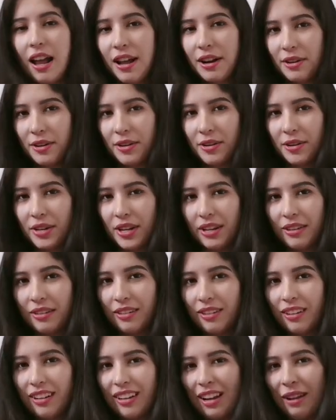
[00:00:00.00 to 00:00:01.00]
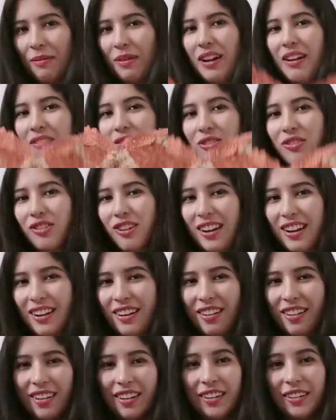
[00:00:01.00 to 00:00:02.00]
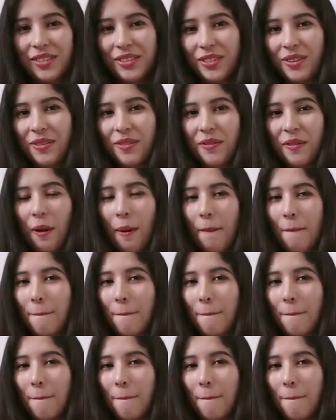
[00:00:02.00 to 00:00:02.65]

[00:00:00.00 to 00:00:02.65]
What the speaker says: I don't know yet. Like I'm gonna have to try it on, so.